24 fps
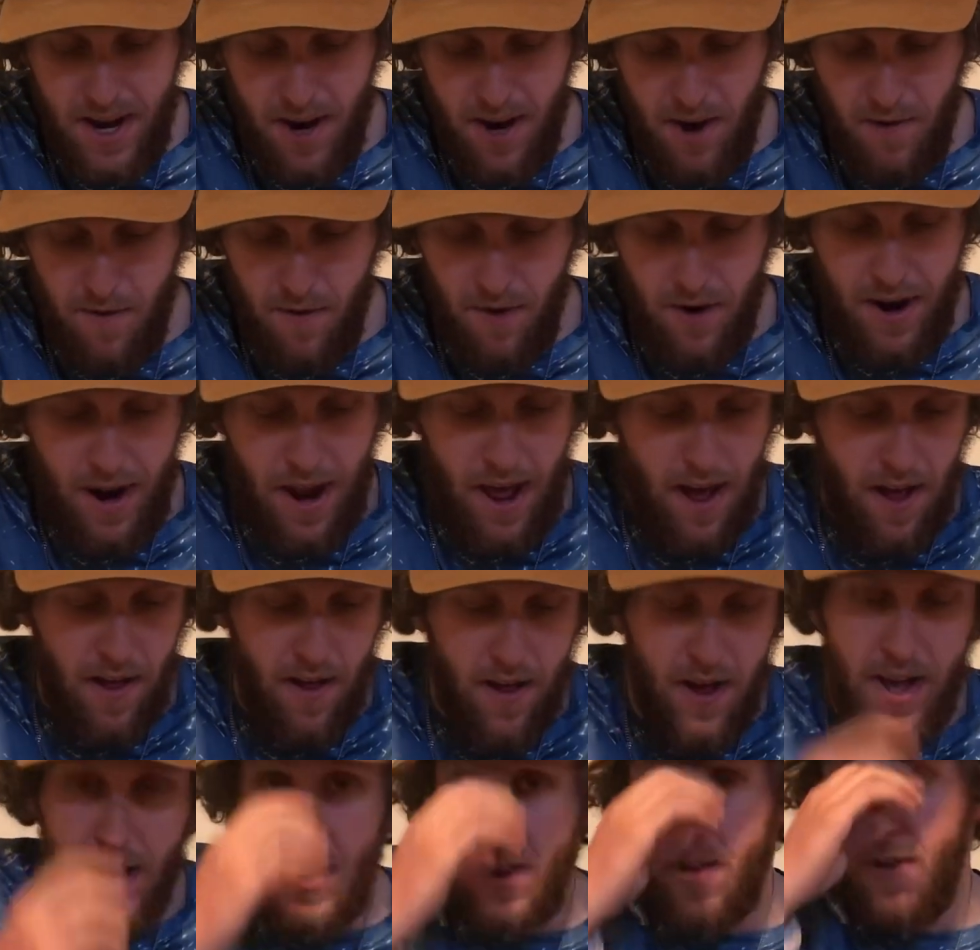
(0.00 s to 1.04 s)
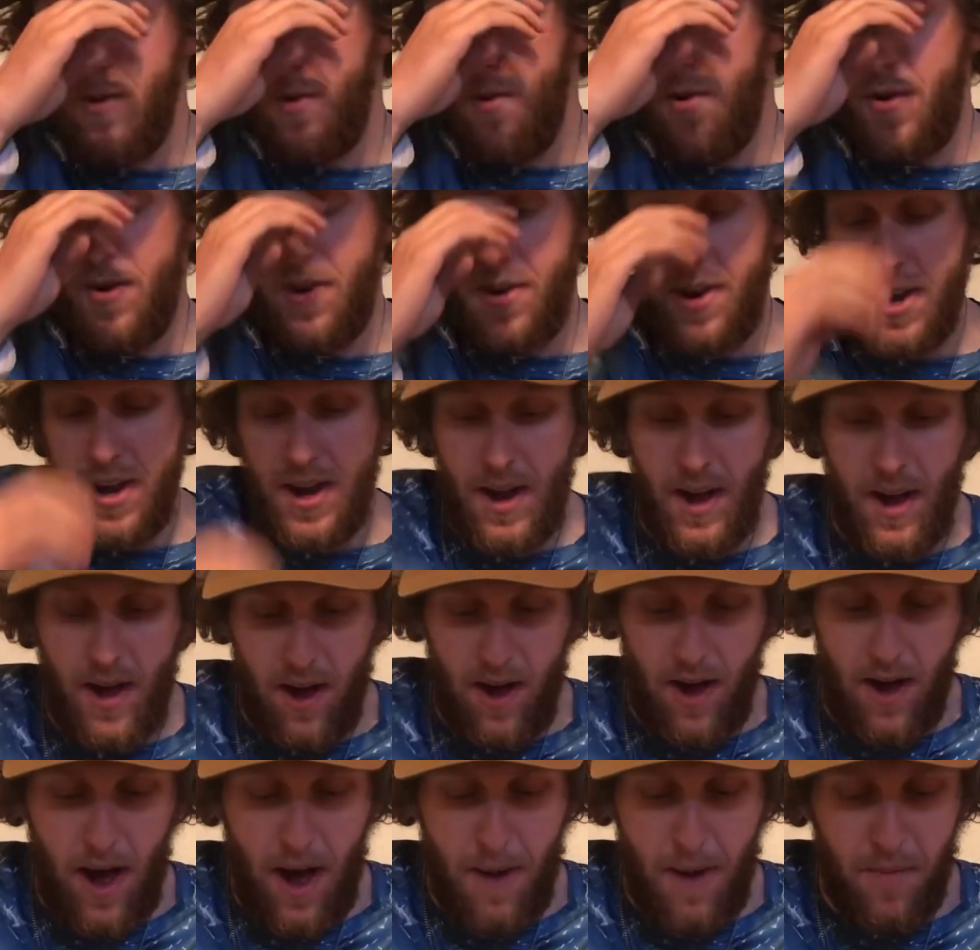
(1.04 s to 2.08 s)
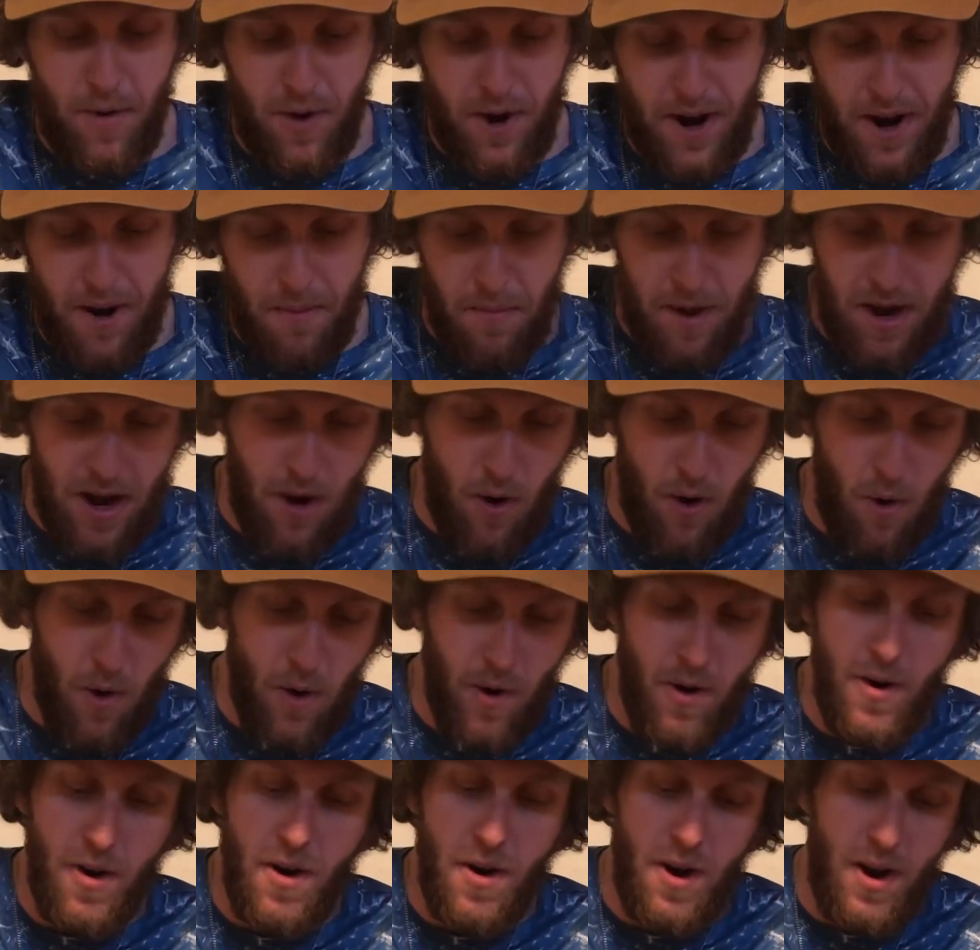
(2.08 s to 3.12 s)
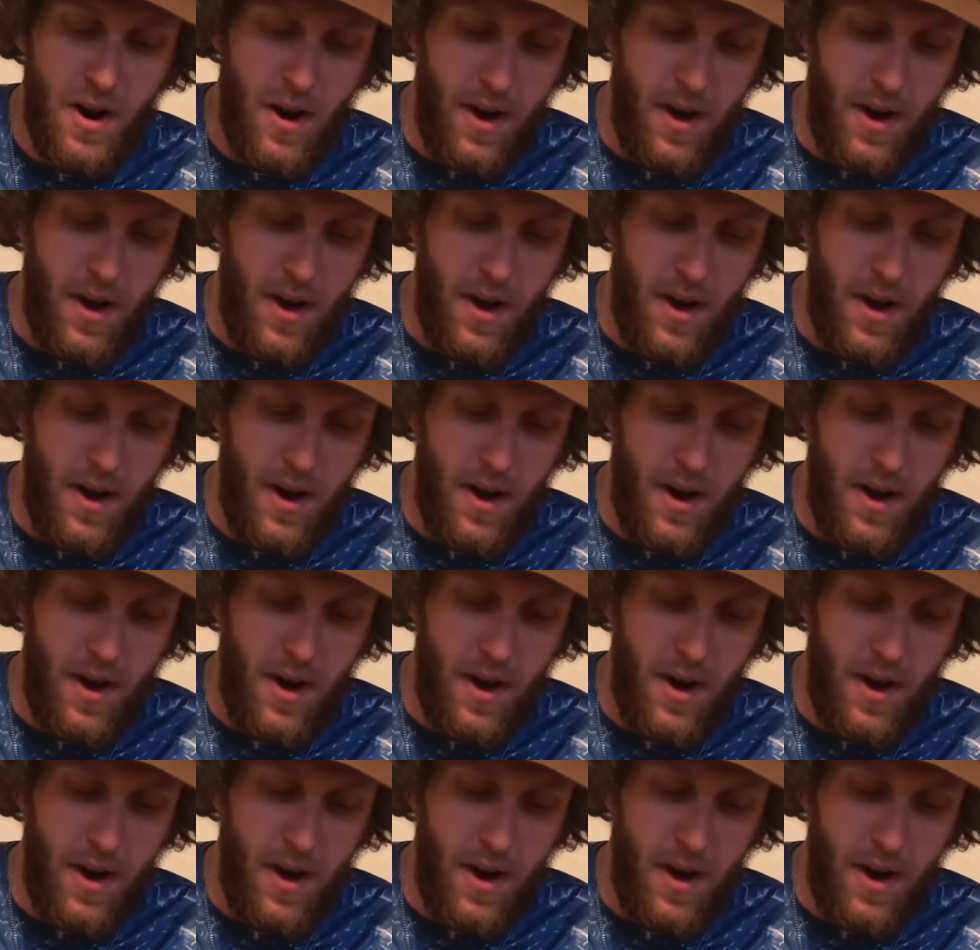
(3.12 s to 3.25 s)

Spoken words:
over at LS Lures, I put in a big order.